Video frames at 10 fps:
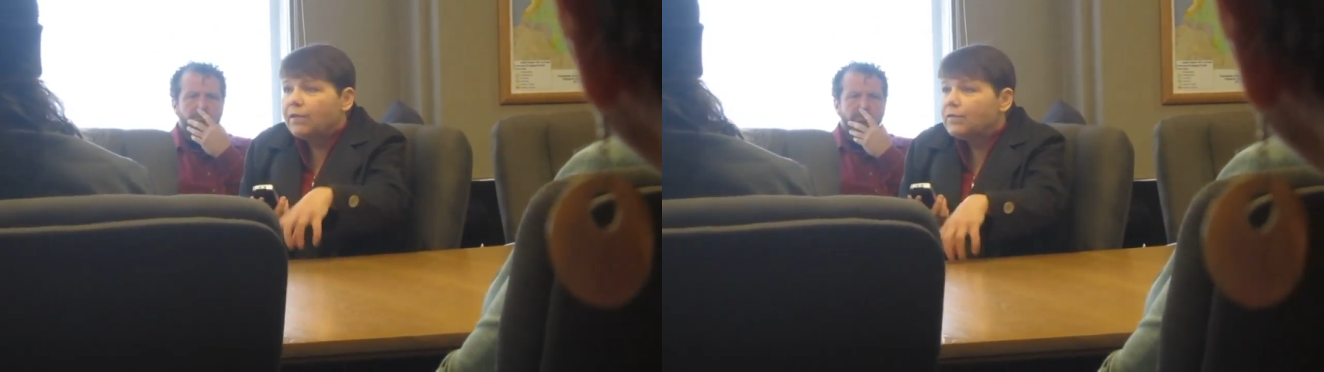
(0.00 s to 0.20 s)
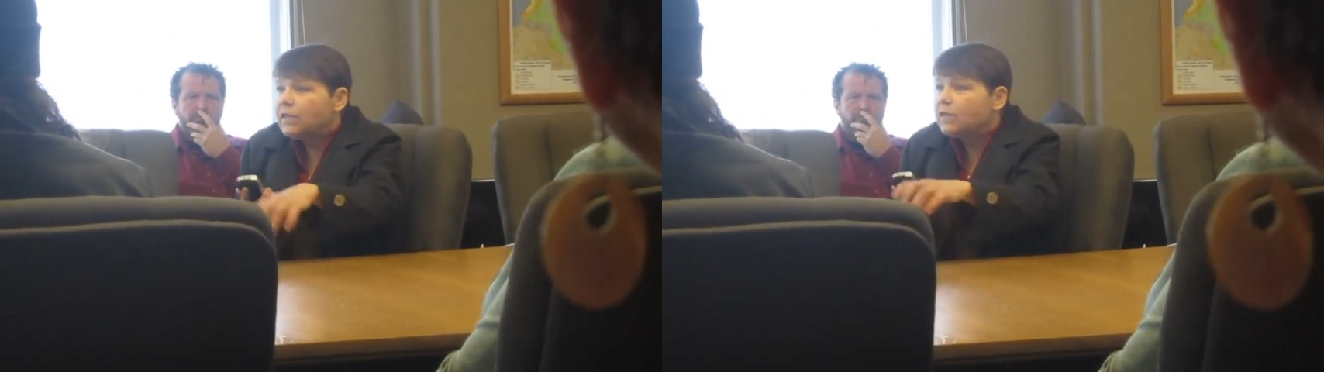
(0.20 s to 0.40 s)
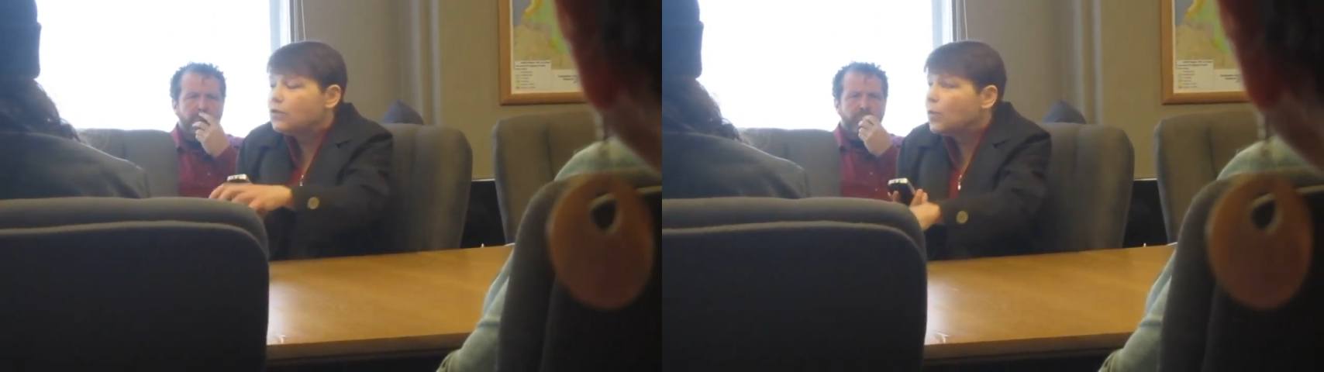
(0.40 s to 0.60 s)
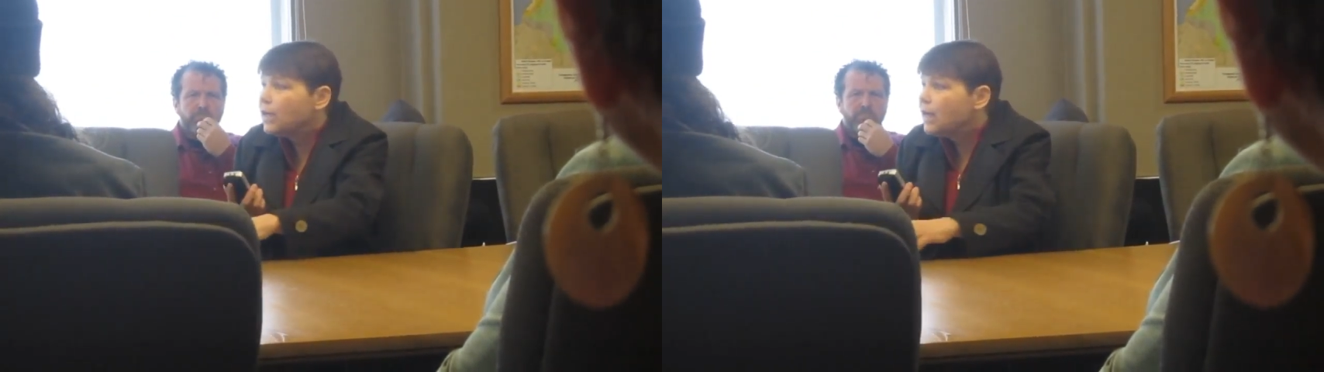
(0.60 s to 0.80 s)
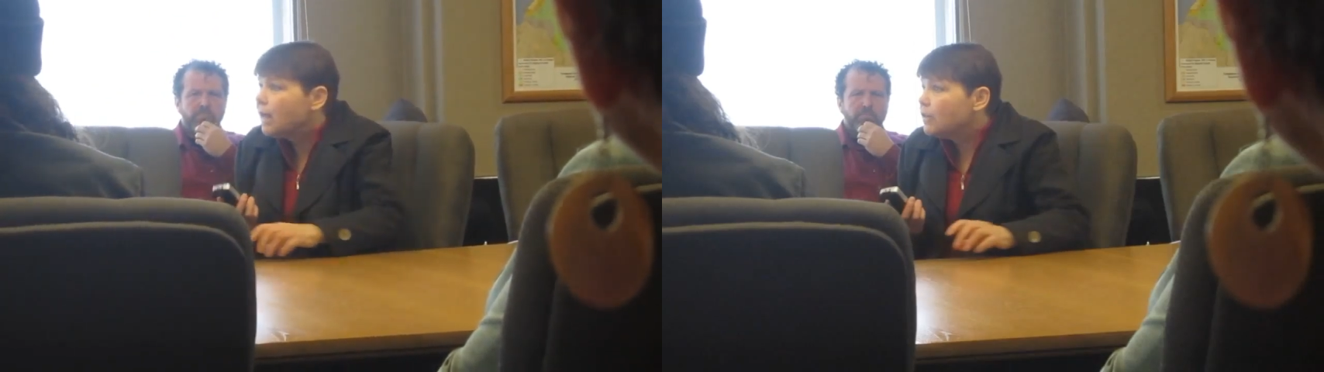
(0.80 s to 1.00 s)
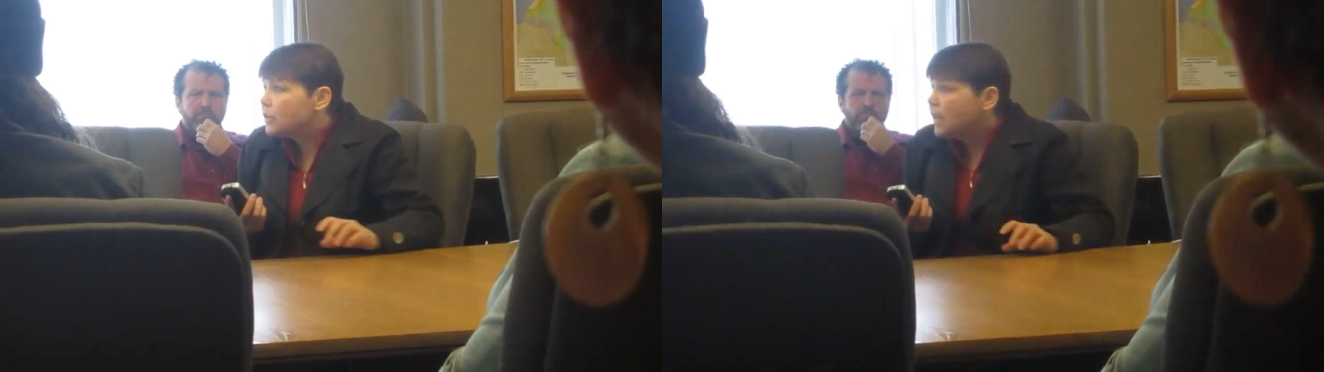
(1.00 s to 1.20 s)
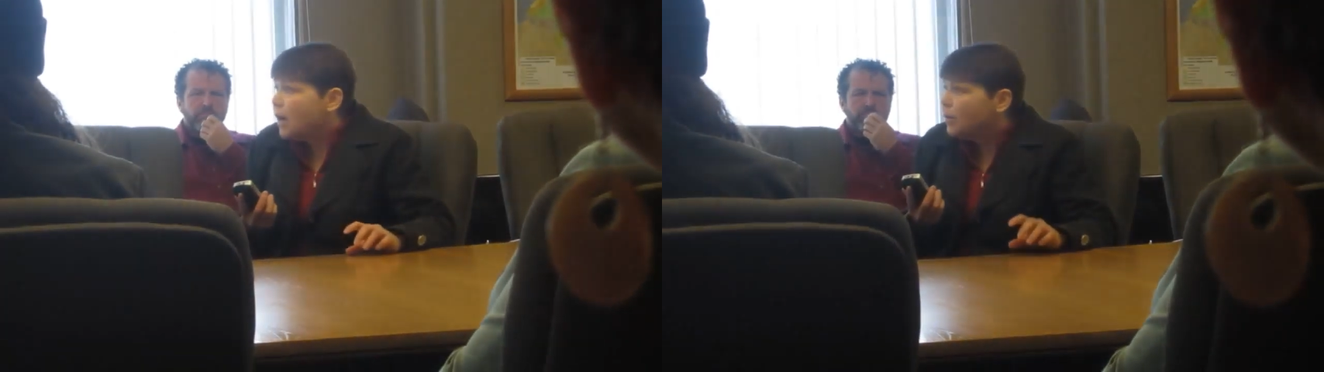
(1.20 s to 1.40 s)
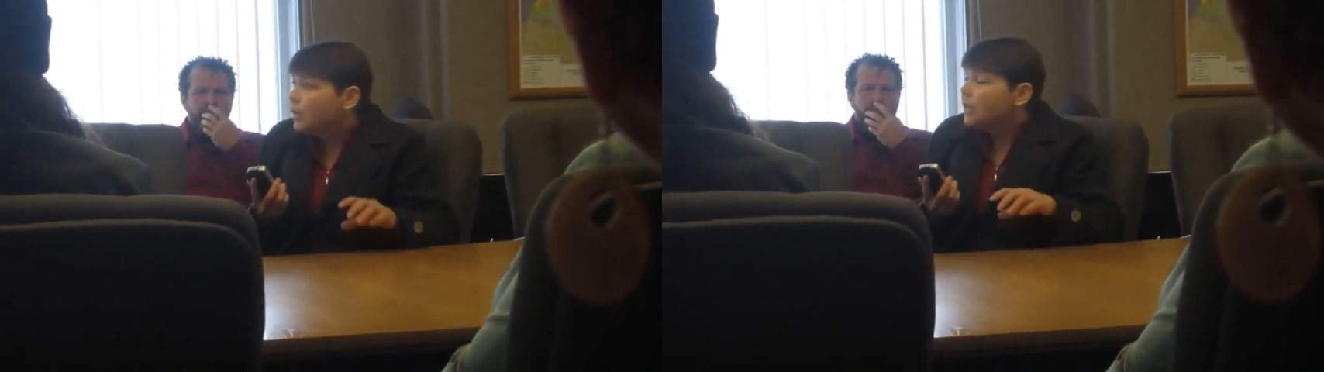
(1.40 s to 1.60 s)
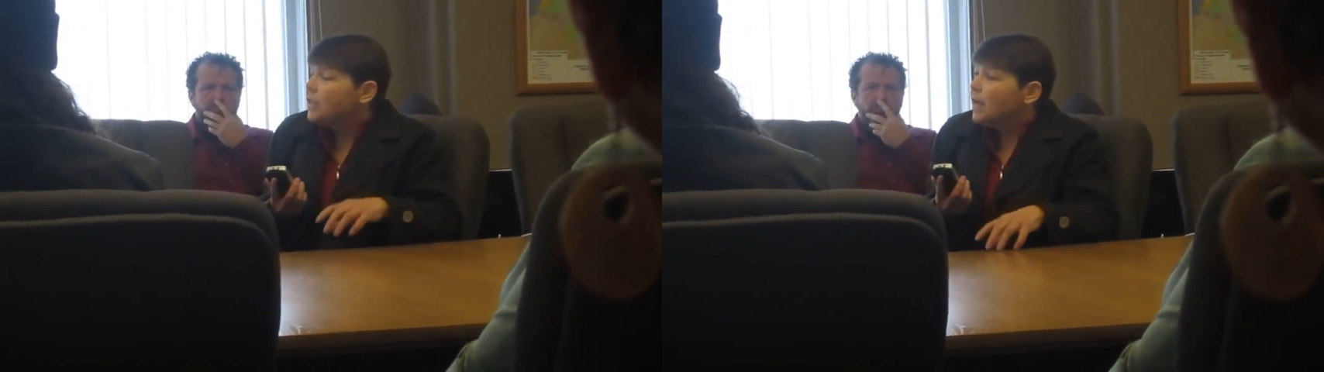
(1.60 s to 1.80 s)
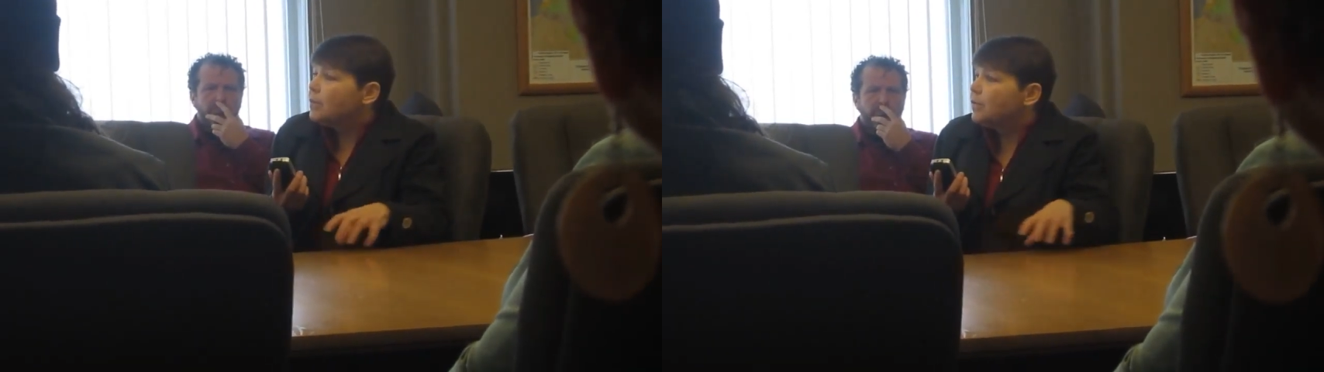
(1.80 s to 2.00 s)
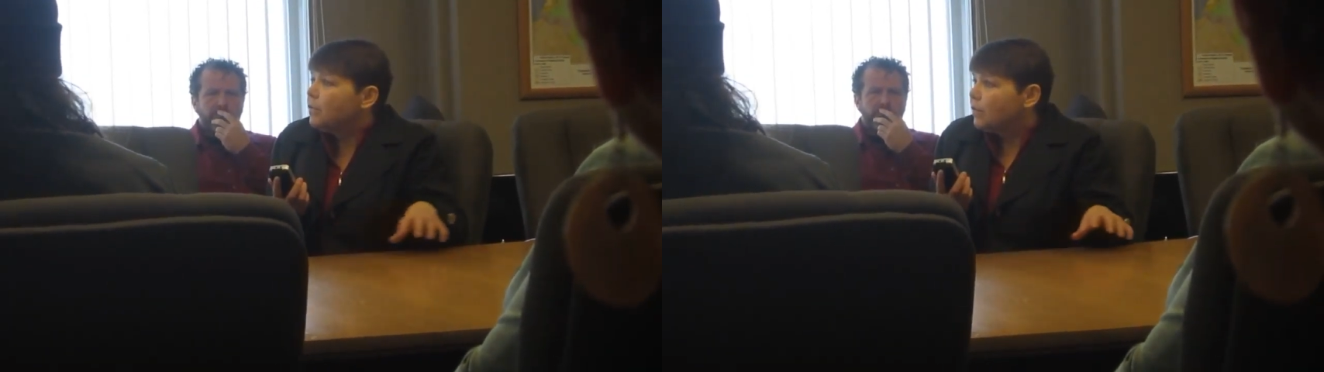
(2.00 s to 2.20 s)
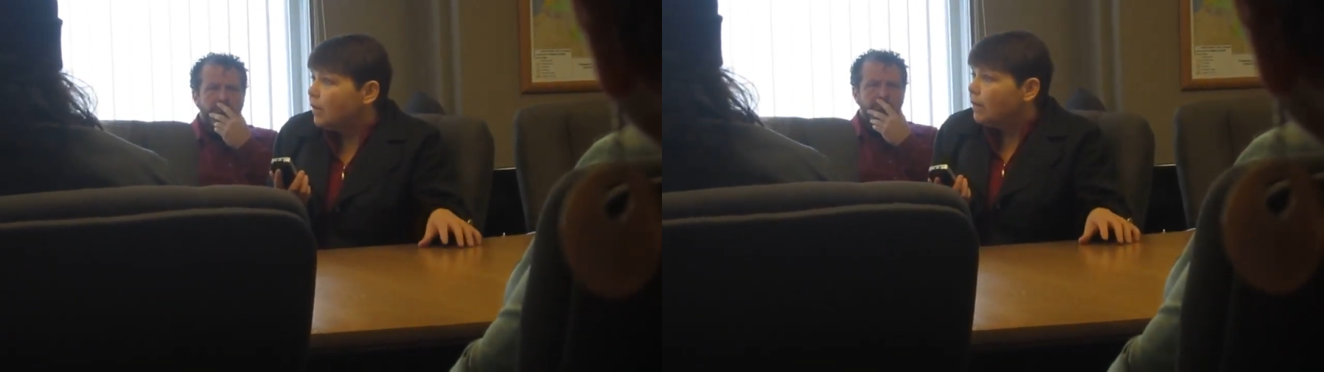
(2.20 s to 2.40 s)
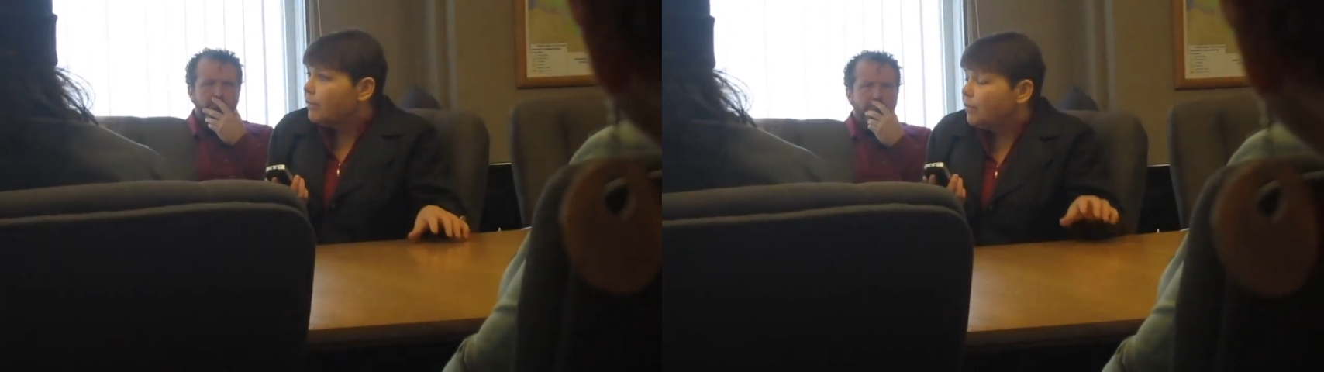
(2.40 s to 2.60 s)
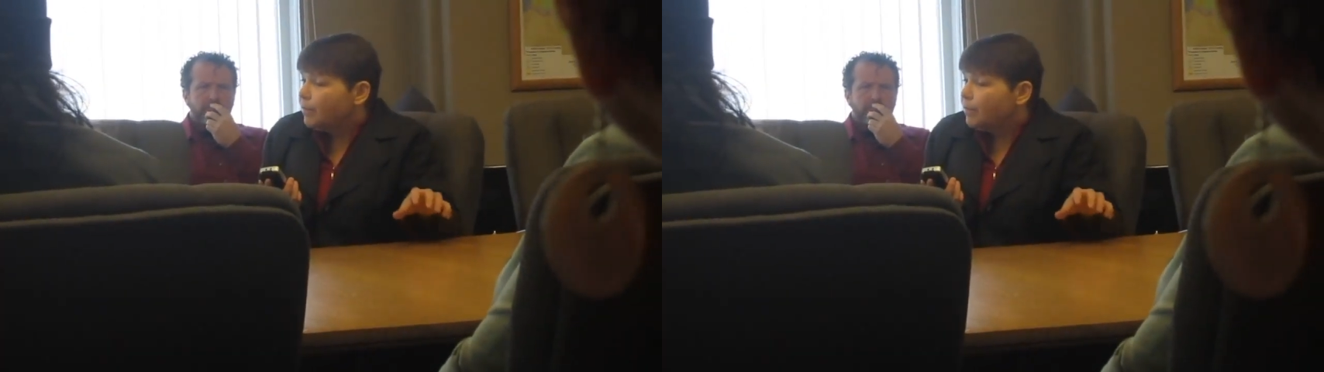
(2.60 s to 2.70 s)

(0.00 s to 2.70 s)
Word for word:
Speaker 1: fifteen, twenty dollars an hour Mm. types of, uh,